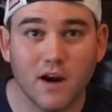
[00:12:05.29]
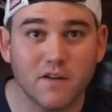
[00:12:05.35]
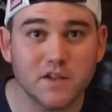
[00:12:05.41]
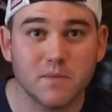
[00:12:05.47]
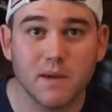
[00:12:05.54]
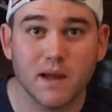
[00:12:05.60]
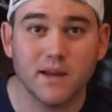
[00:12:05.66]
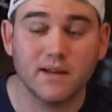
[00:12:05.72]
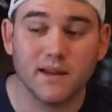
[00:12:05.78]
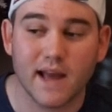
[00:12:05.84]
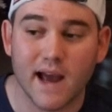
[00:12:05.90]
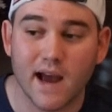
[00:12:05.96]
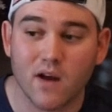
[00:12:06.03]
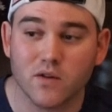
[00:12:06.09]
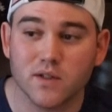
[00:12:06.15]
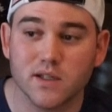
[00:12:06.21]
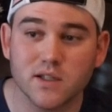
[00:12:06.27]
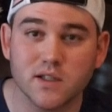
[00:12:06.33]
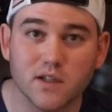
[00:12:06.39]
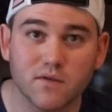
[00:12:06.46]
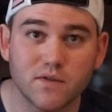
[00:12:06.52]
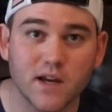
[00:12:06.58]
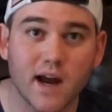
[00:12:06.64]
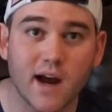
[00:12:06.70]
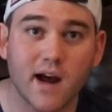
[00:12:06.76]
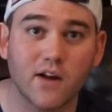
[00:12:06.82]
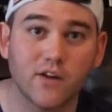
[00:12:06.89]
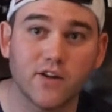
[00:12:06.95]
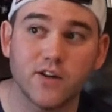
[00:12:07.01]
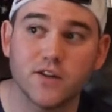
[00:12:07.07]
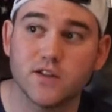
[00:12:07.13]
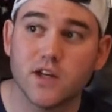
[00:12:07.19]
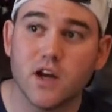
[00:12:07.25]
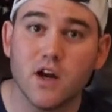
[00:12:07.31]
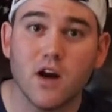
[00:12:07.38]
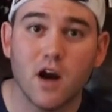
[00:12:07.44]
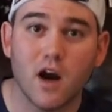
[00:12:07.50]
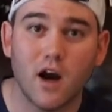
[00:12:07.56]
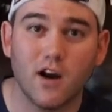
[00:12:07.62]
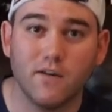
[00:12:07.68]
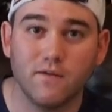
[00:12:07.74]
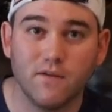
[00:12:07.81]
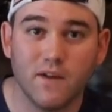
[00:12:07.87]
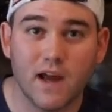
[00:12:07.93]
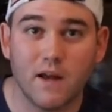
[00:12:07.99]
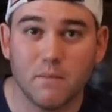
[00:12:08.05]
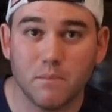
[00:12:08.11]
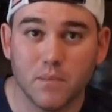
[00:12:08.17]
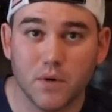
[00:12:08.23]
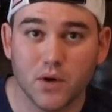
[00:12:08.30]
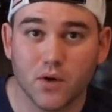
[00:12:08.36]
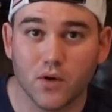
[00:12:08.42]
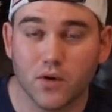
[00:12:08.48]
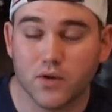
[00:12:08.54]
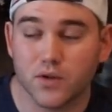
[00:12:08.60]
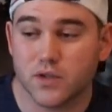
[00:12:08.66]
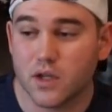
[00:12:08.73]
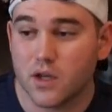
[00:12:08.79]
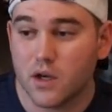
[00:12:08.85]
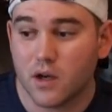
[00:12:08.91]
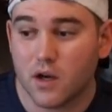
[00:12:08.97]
I've spent thousands of dollars on vet bills,